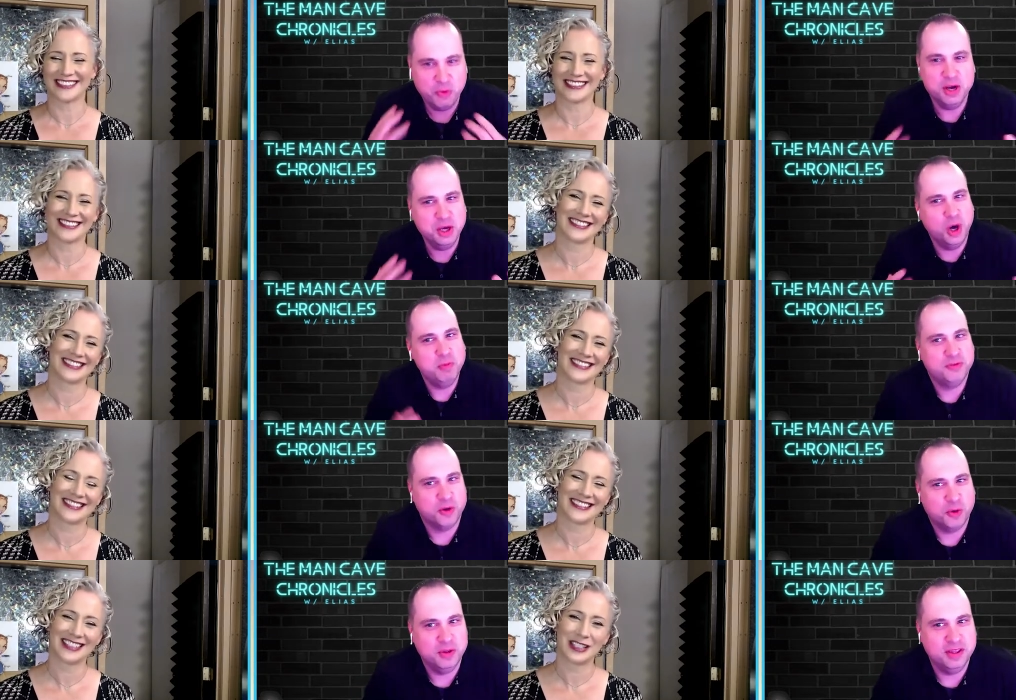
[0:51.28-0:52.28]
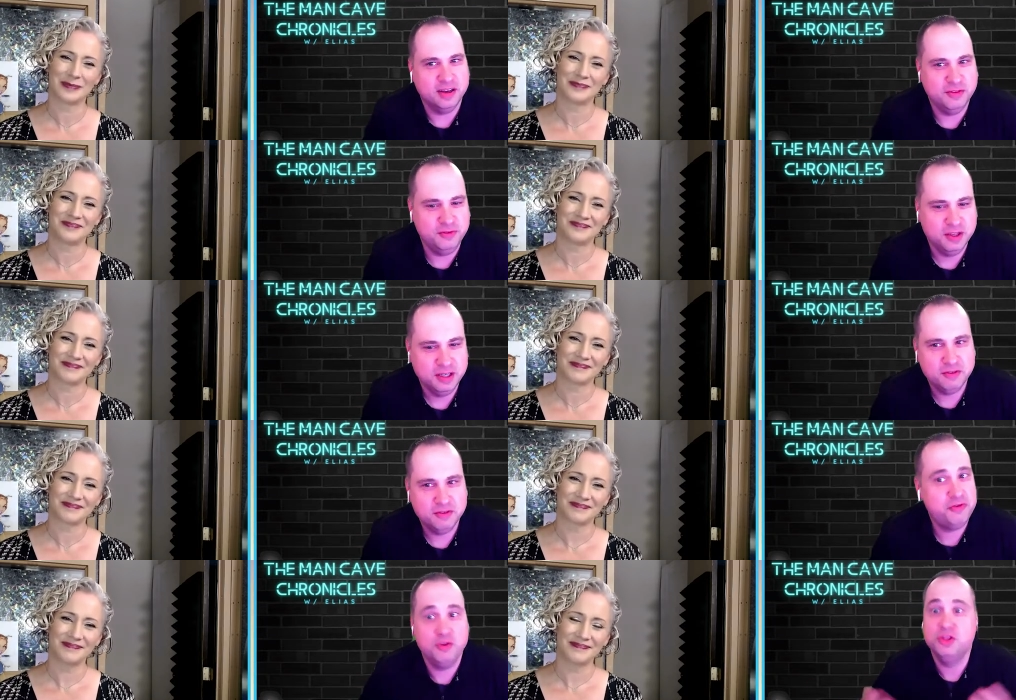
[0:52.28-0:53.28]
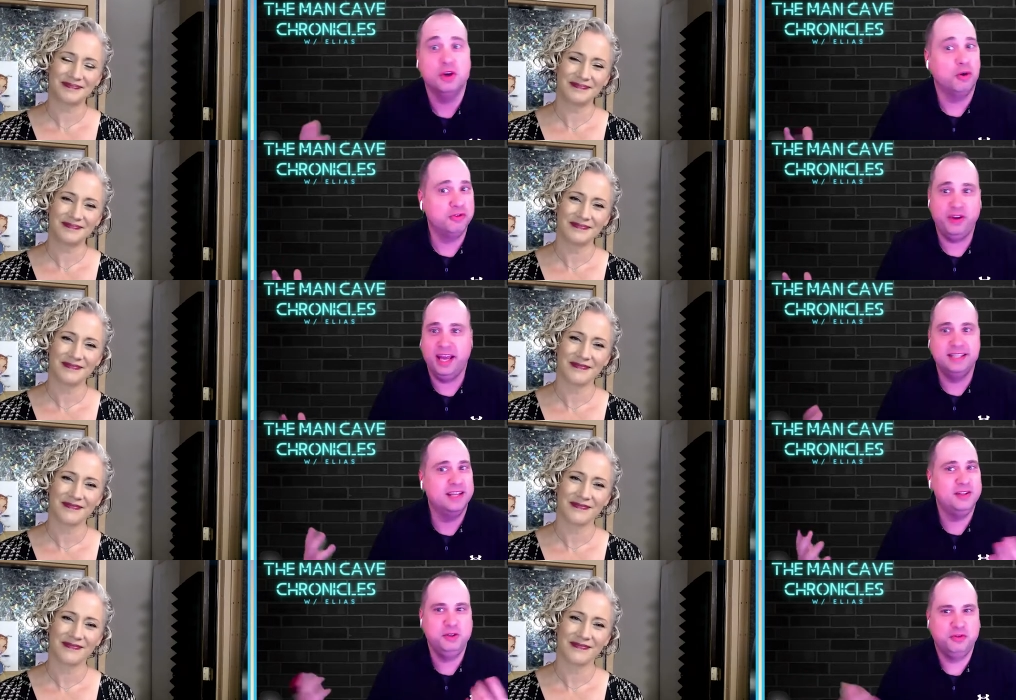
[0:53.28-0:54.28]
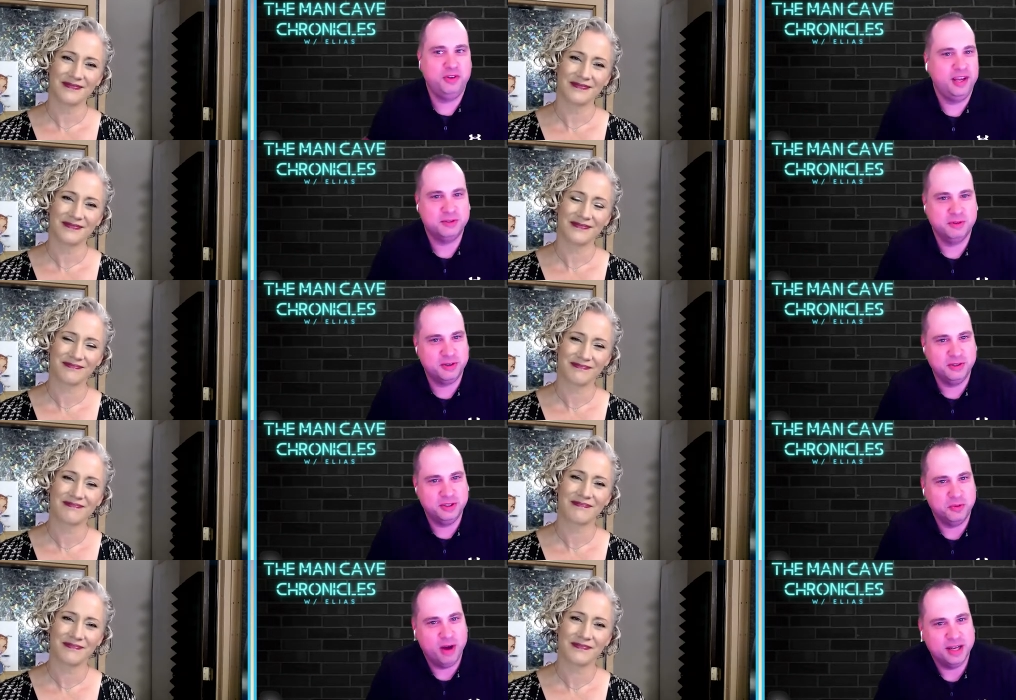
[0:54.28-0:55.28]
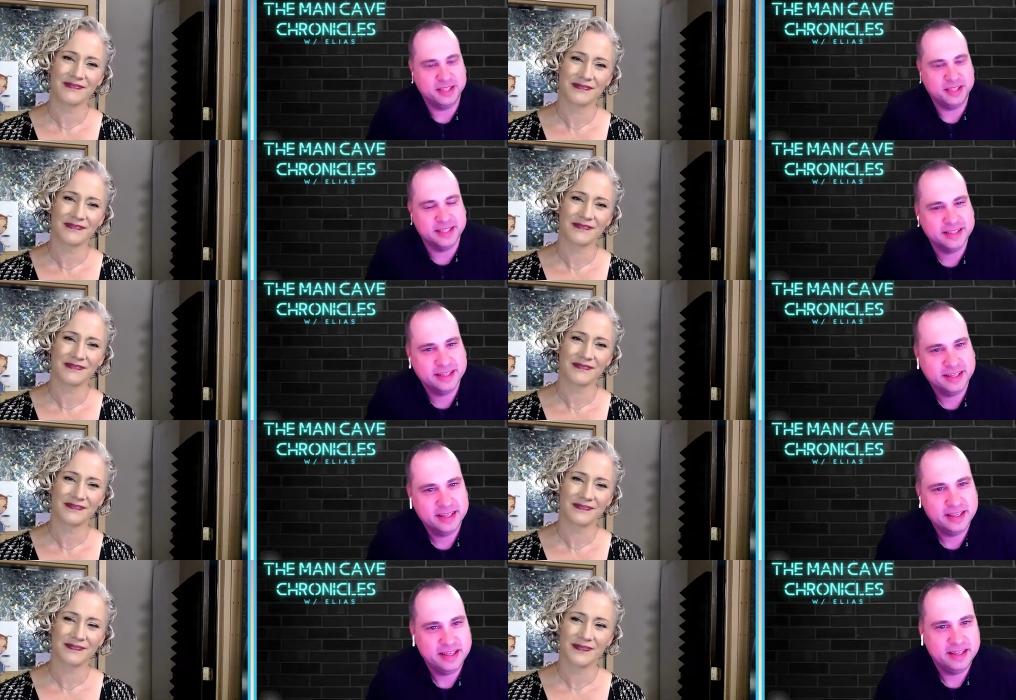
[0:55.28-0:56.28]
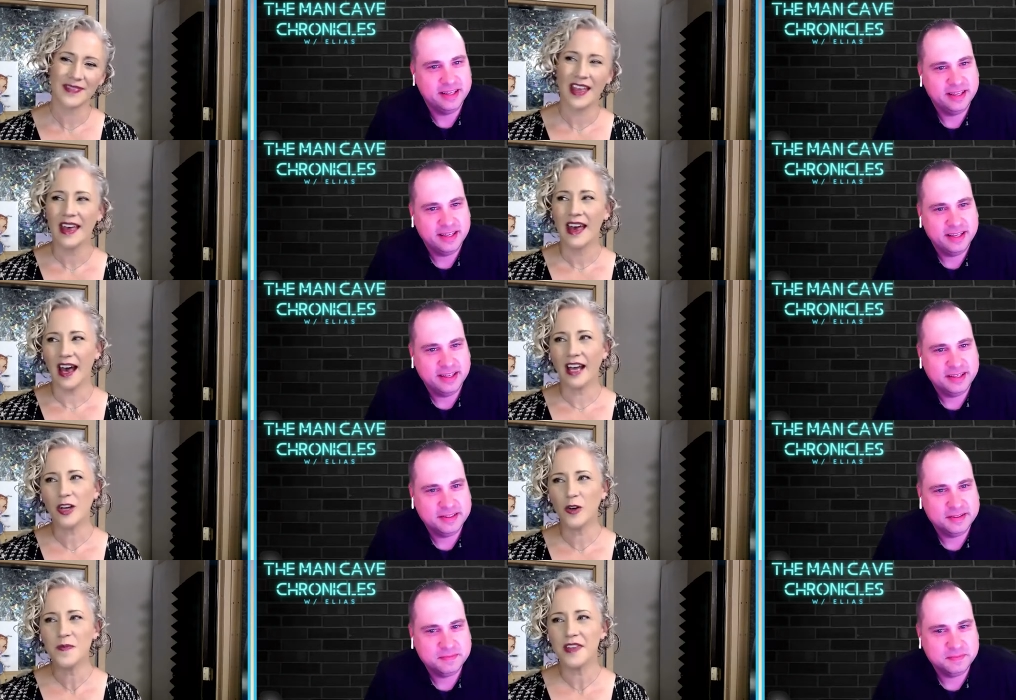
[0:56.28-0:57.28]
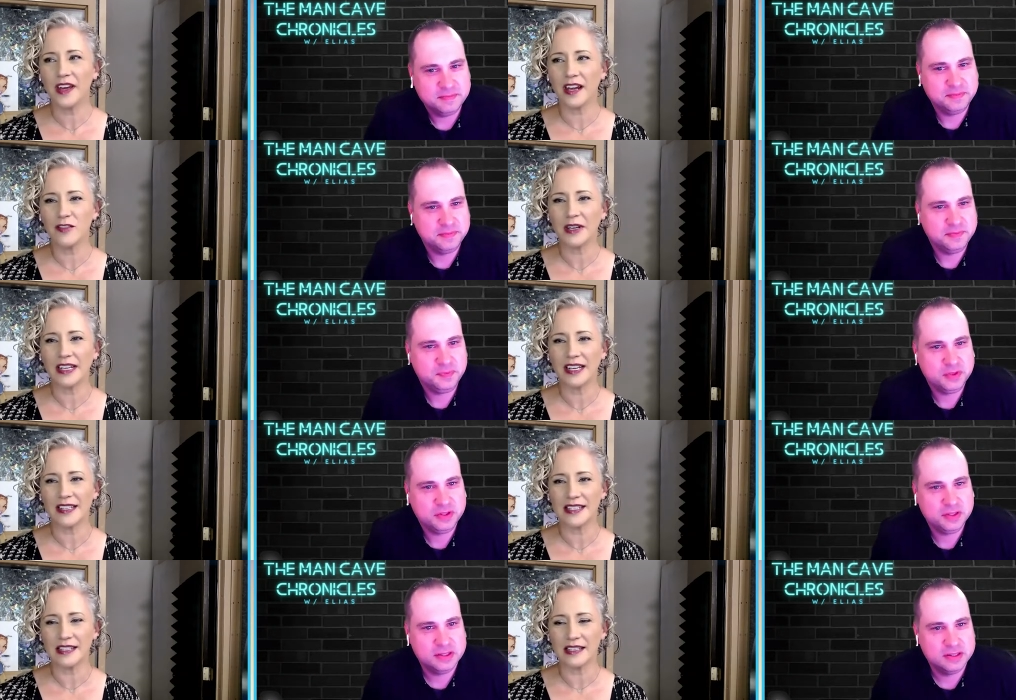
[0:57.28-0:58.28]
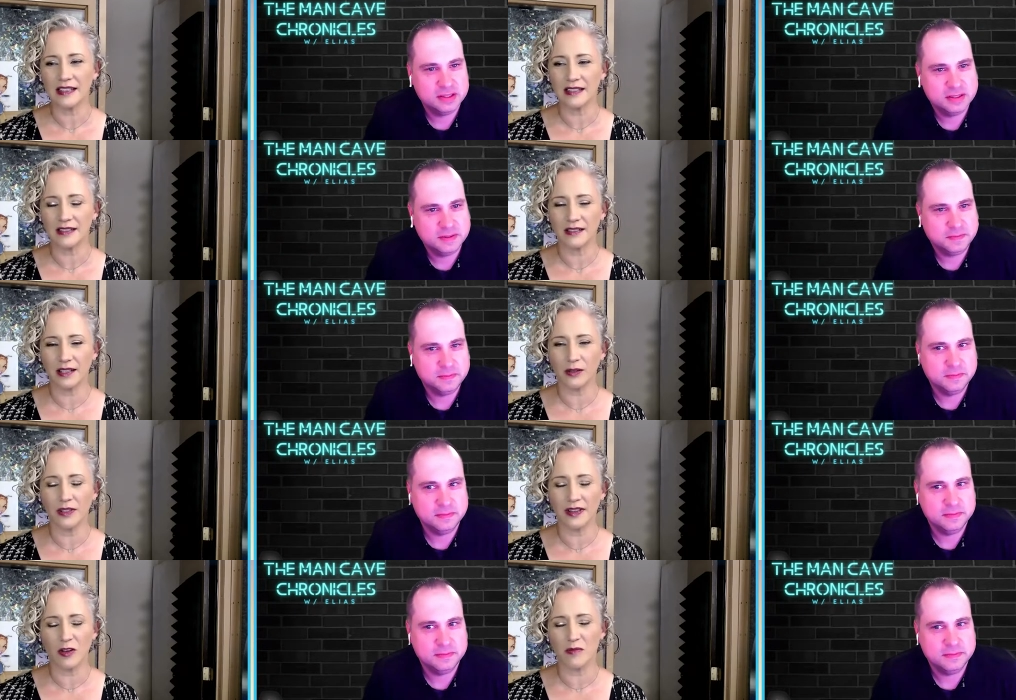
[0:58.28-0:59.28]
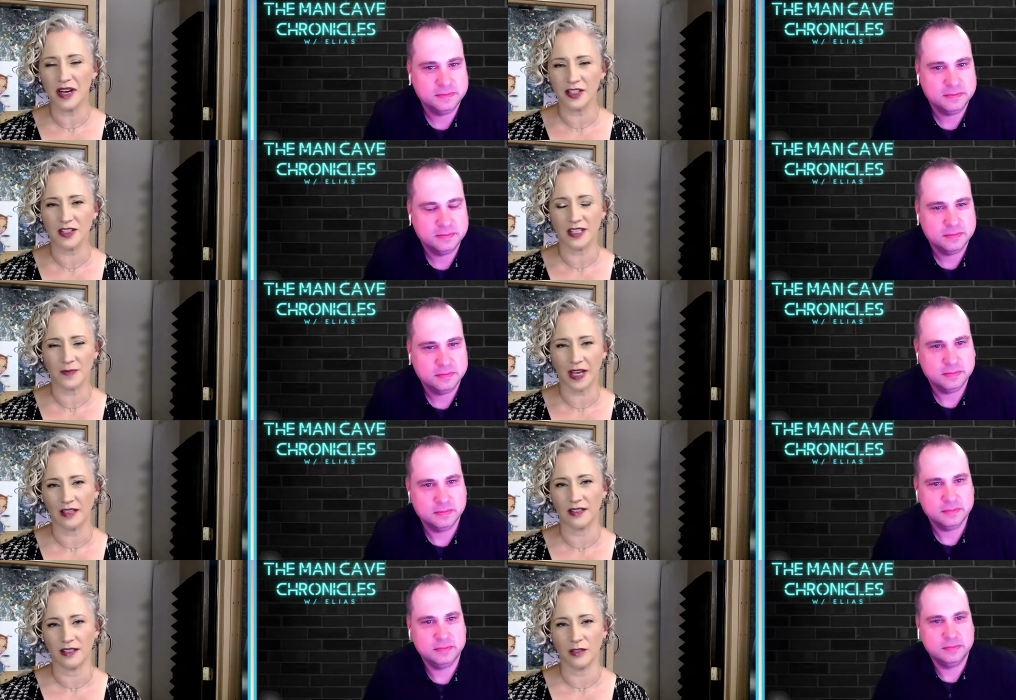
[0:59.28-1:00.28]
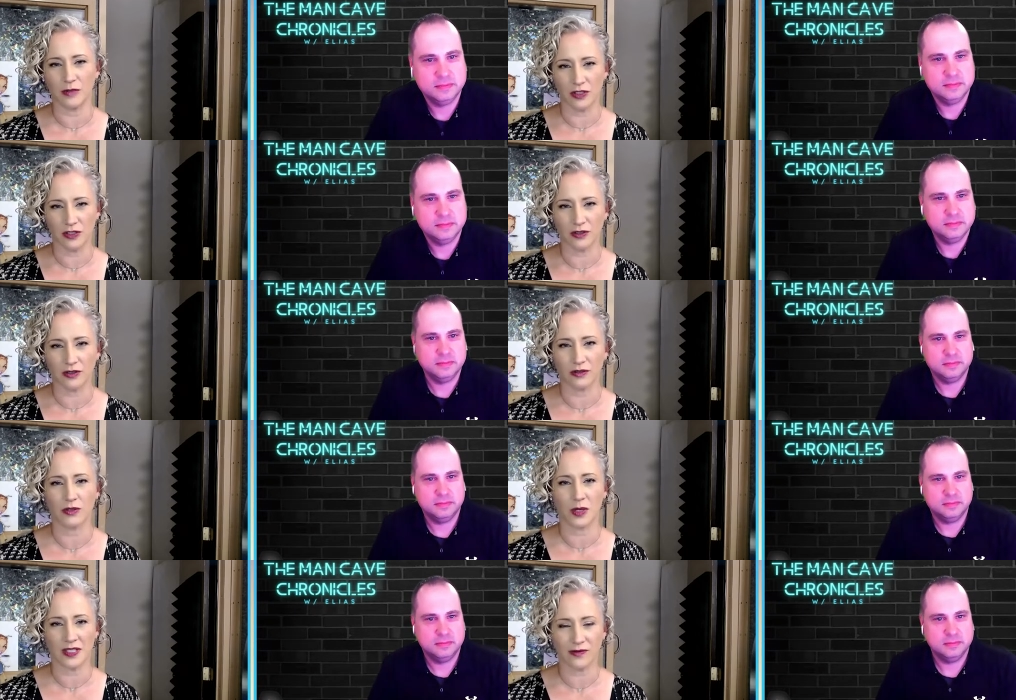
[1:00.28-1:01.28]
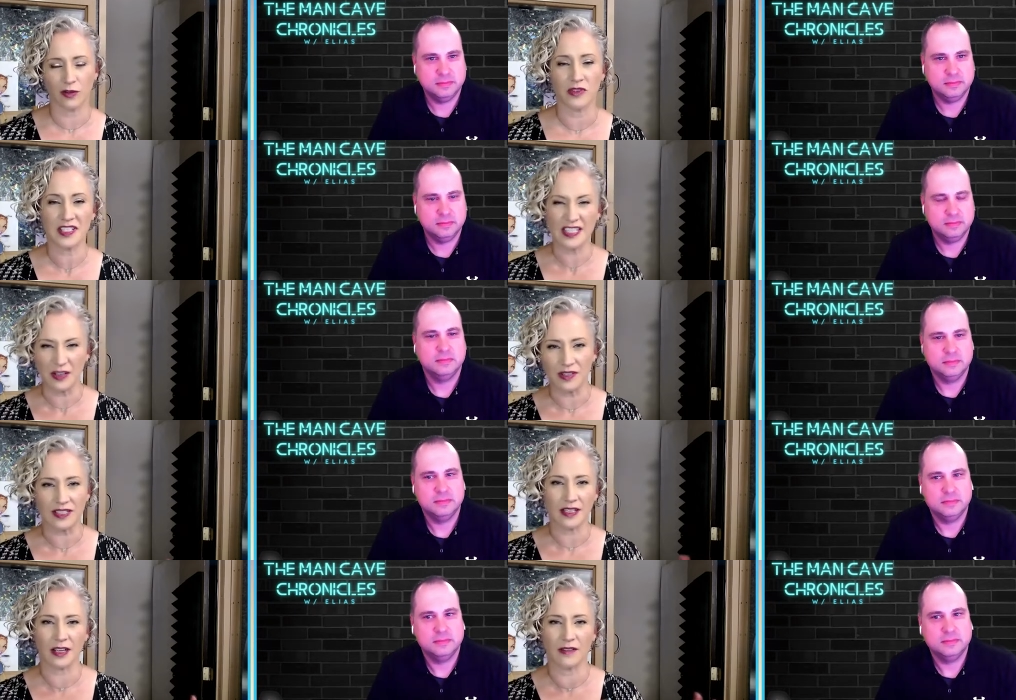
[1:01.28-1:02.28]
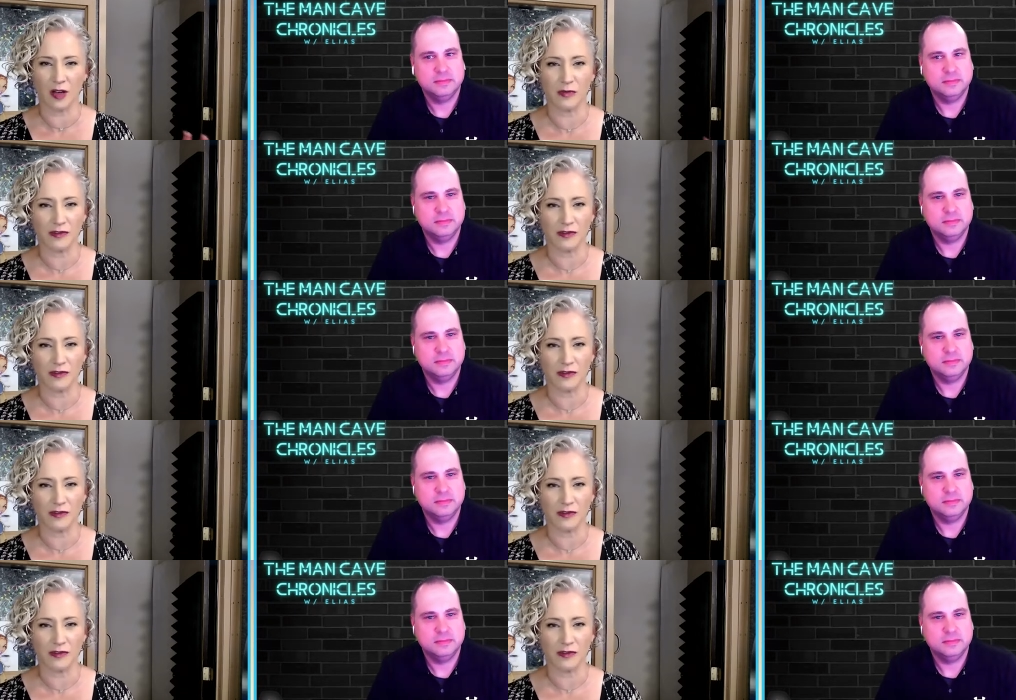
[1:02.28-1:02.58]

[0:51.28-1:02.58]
Speaker 1: what are you hoping for when the the old fans and the new fans return to watch this
Speaker 2: I hope that everybody can see not only the homage that's paid to the original Transformers series that have come